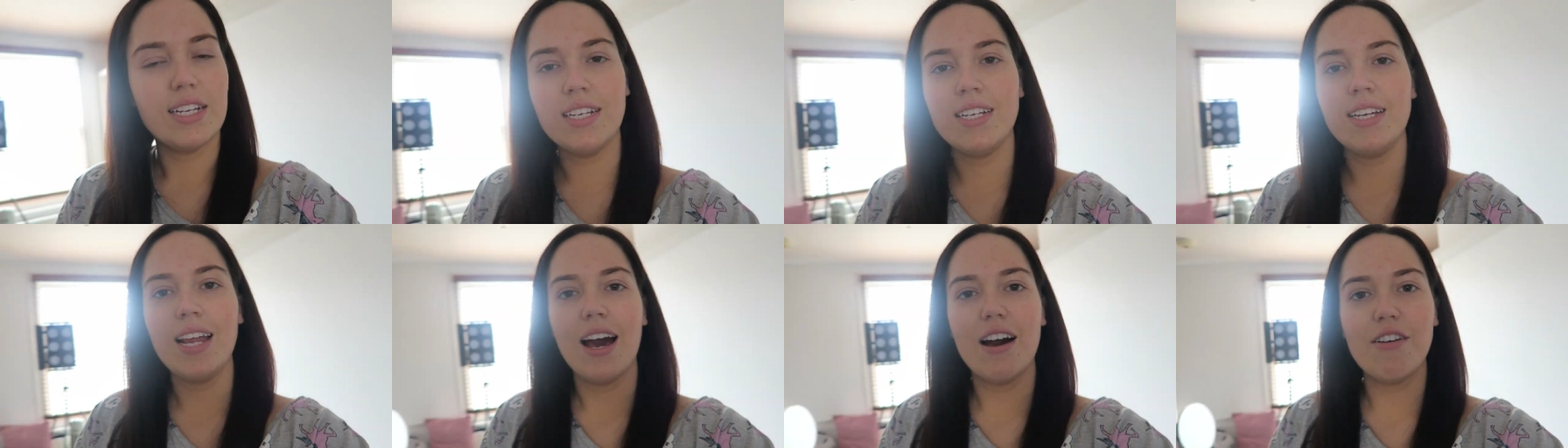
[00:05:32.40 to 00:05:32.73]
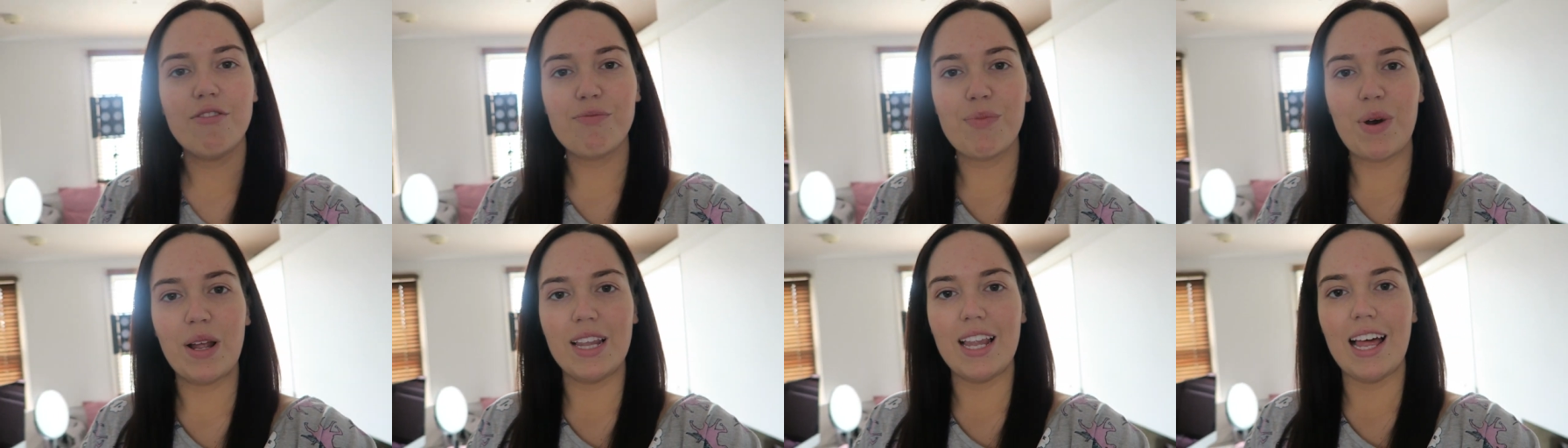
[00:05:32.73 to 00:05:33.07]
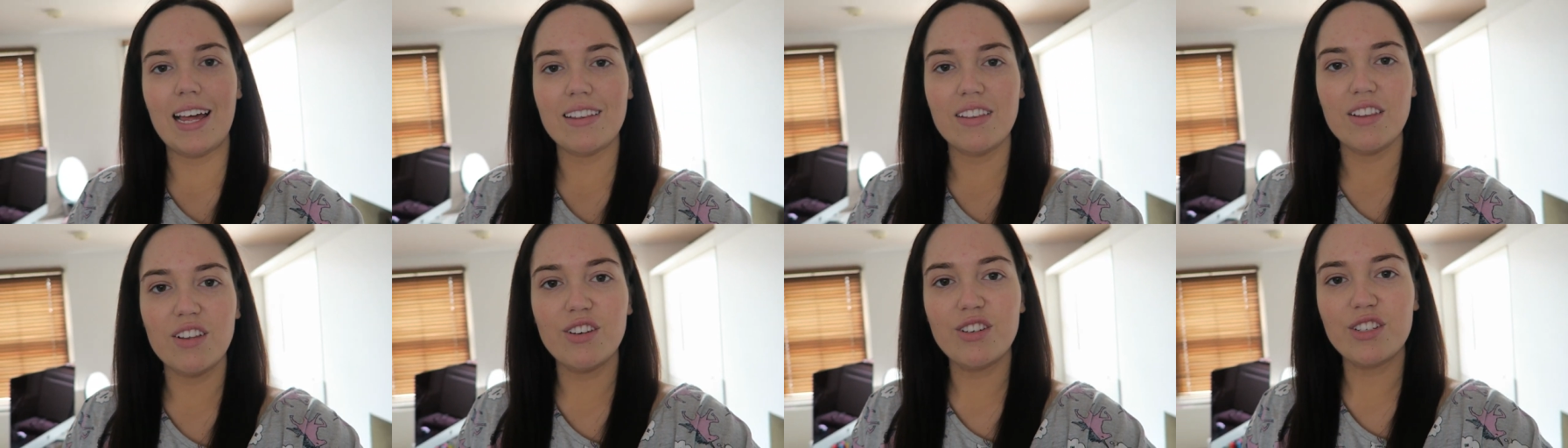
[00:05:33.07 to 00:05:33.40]
I didn't have my
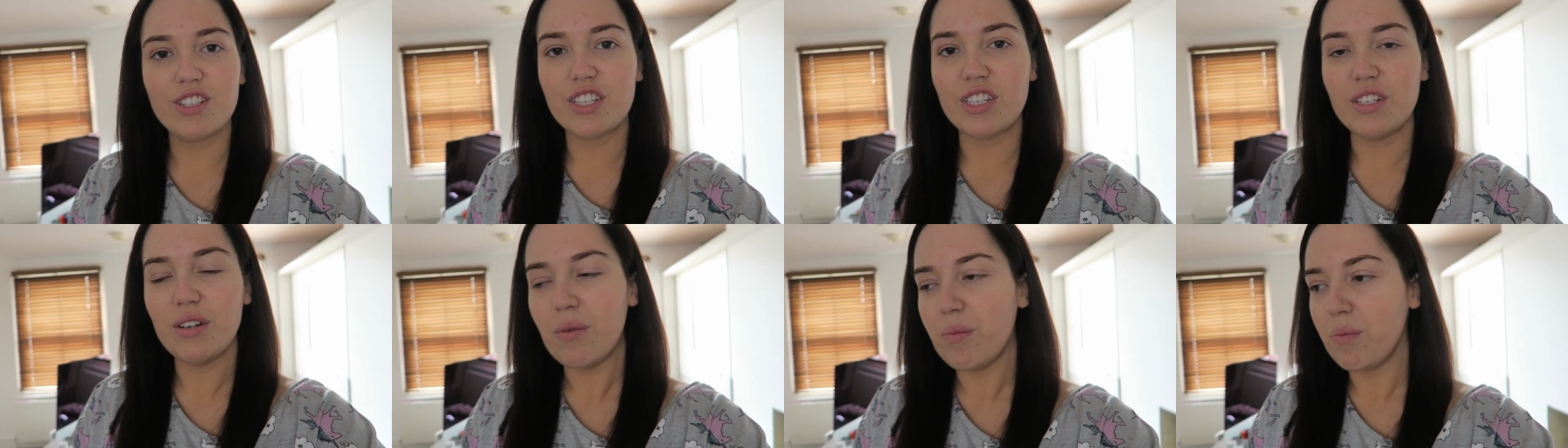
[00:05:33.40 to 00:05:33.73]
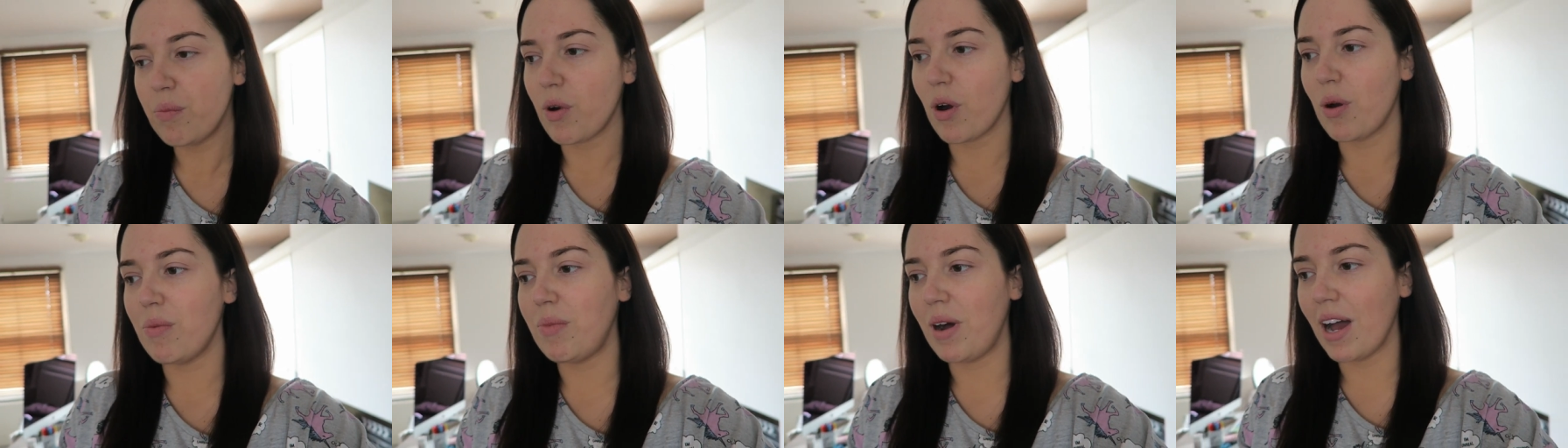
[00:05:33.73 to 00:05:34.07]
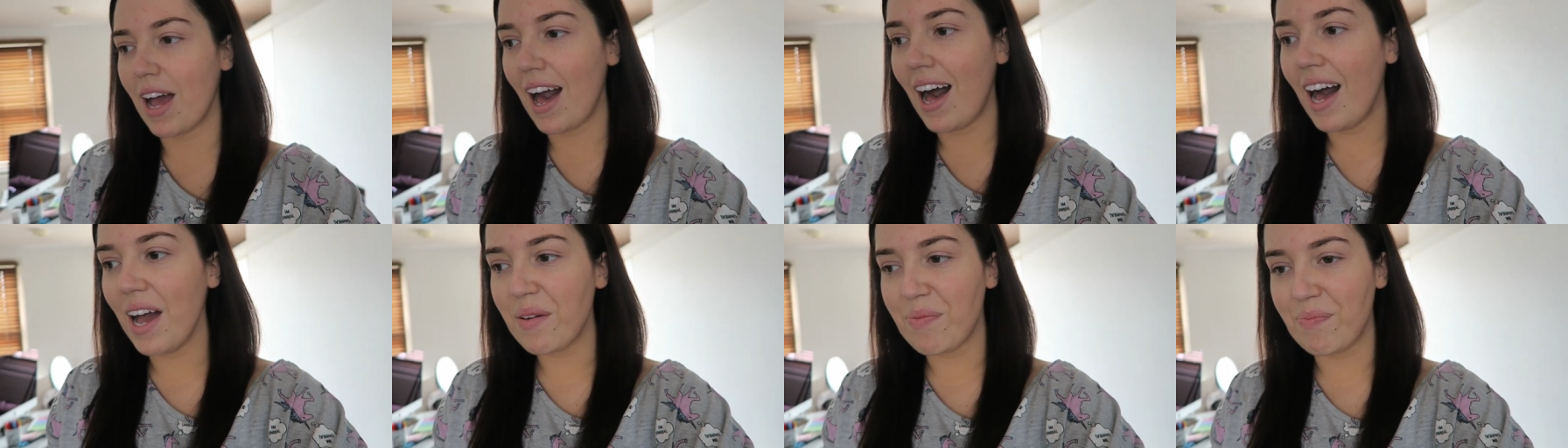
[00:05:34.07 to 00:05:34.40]
landlord's number on
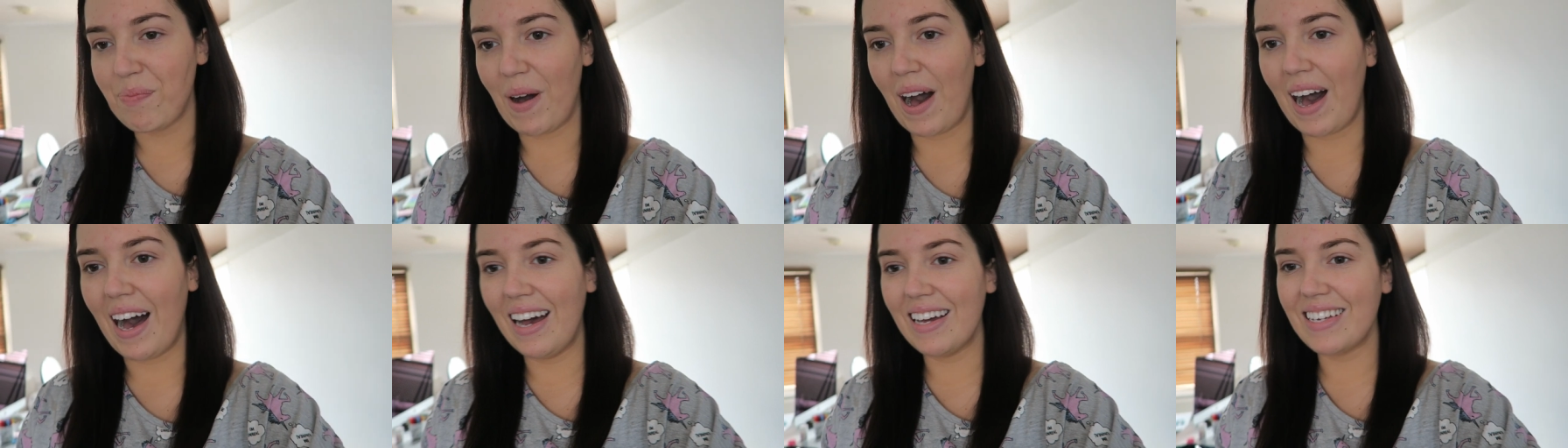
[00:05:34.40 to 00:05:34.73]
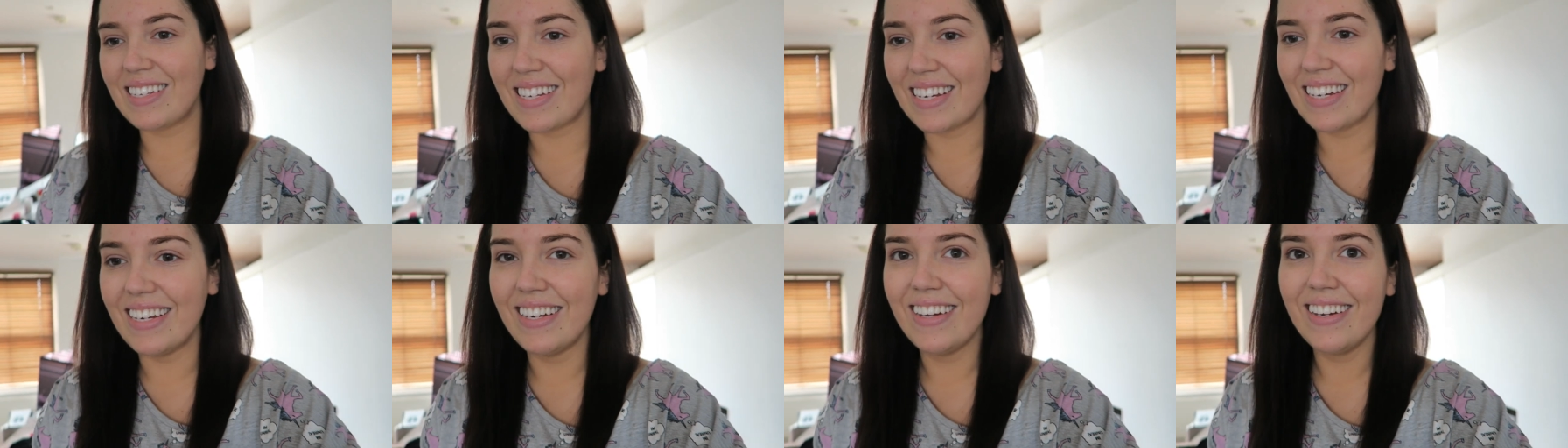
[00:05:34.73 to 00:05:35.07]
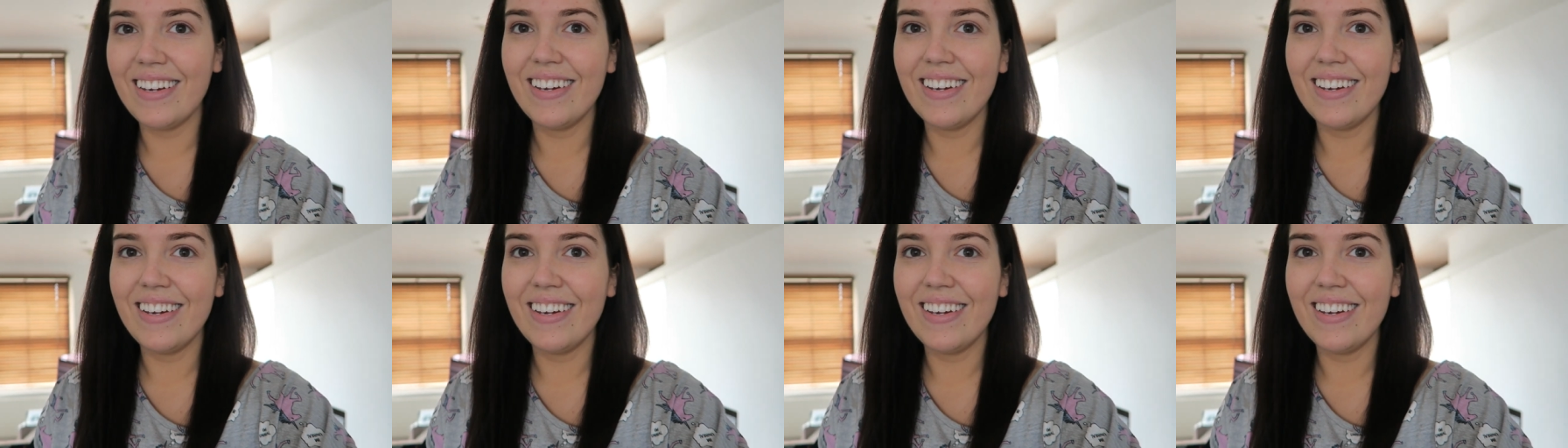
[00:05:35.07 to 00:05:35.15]
my iPad.